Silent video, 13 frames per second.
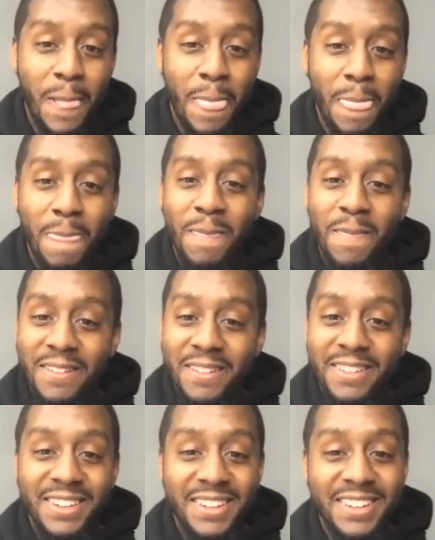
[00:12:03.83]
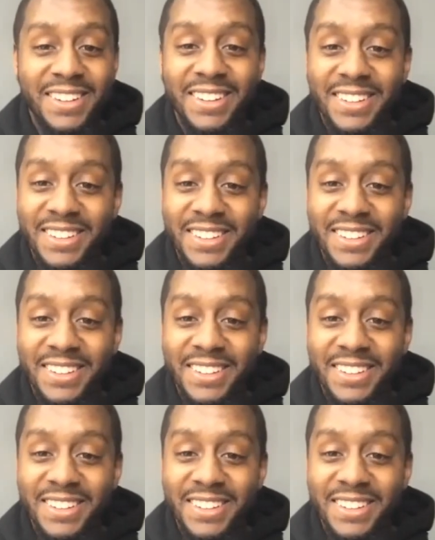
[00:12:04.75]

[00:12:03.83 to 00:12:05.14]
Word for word: So it's like, you just